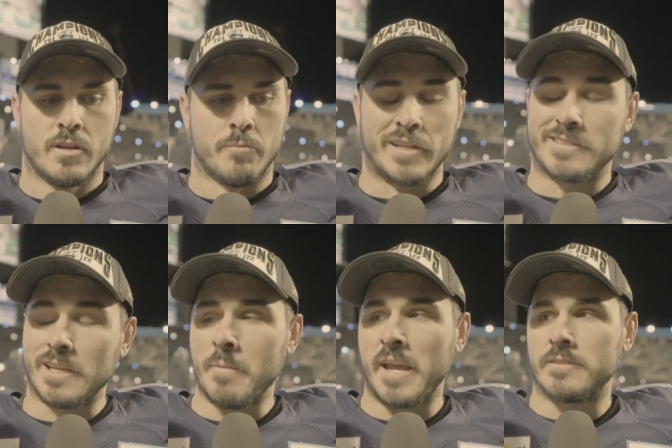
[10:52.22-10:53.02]
My
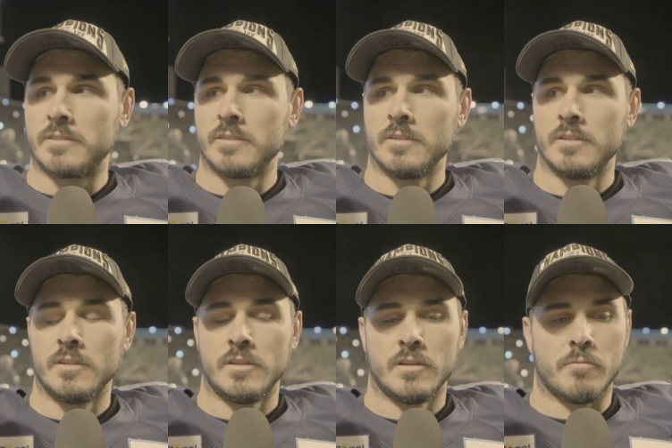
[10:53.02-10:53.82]
teammates,
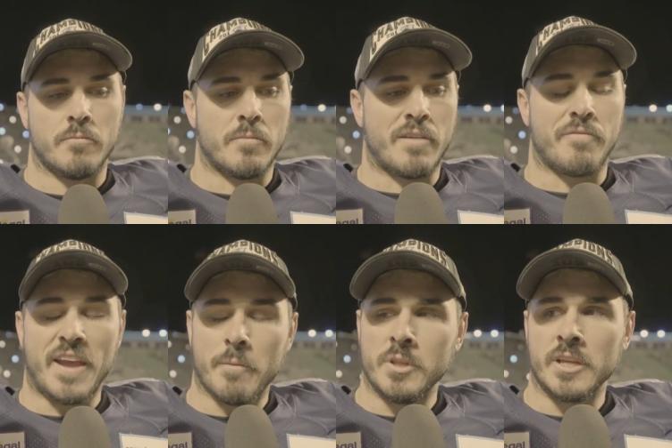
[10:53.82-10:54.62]
my
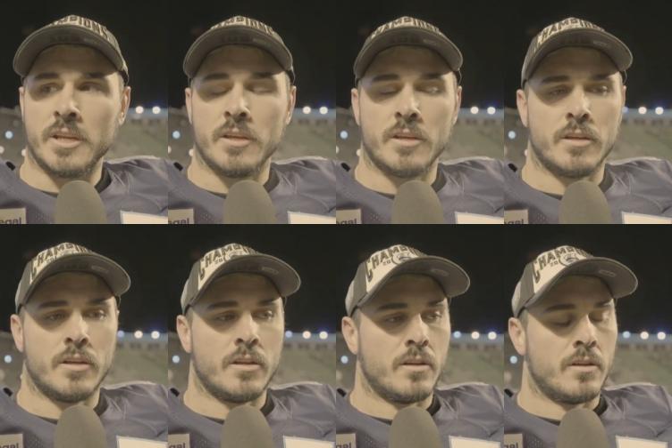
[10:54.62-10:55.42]
family,
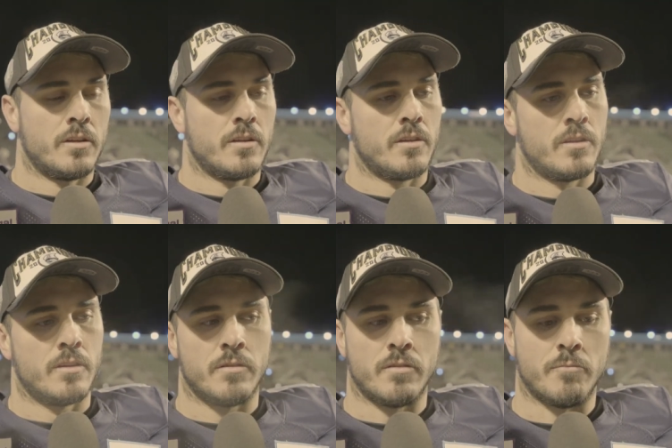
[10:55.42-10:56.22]

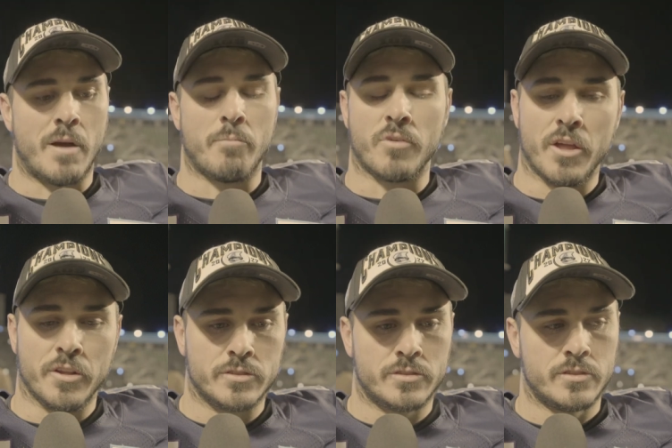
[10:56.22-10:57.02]
my
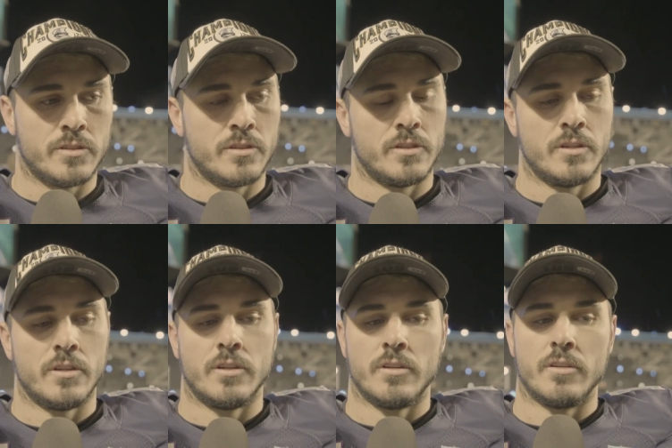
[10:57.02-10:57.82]
brothers,
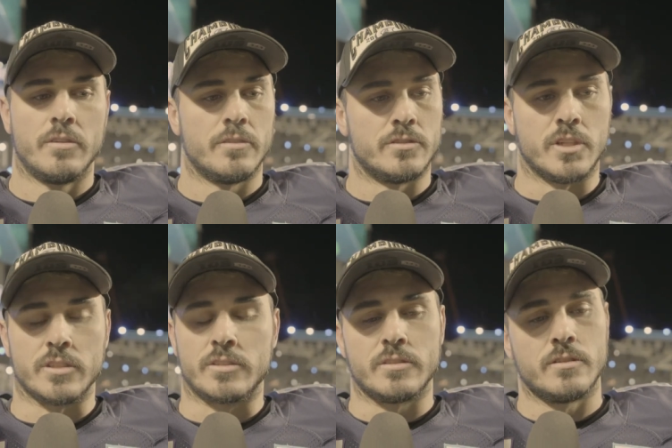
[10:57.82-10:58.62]

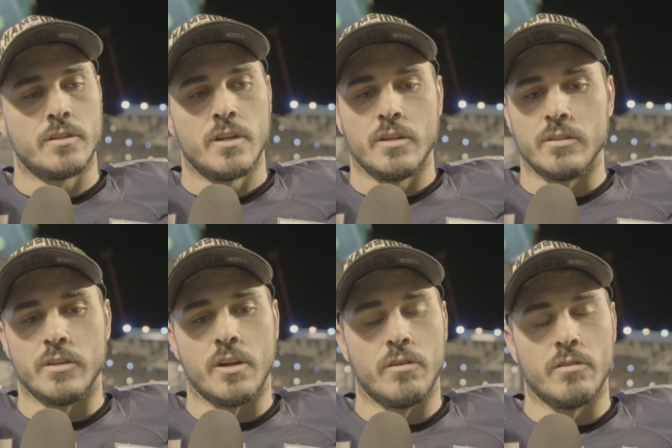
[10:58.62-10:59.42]
just, you
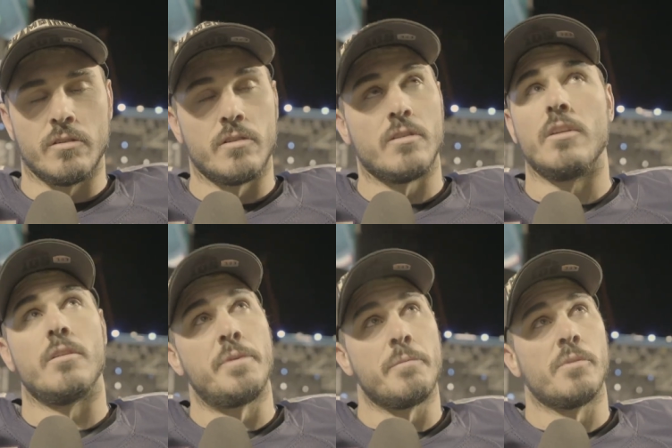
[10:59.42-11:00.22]
know, the
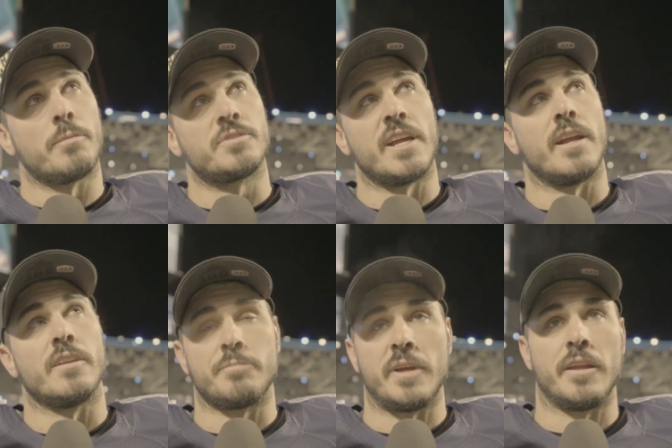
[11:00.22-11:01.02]
people
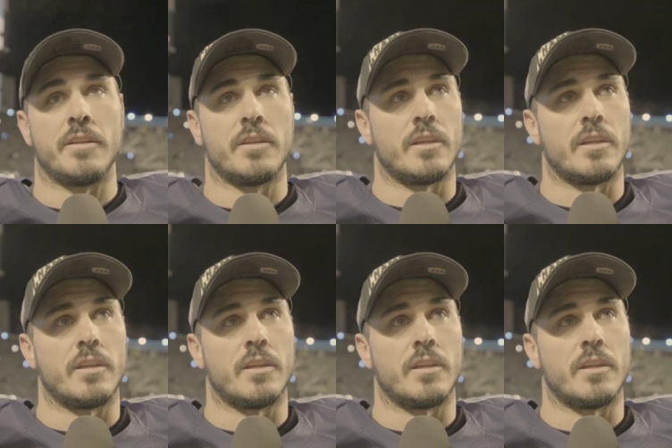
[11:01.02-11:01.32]
upstairs, man.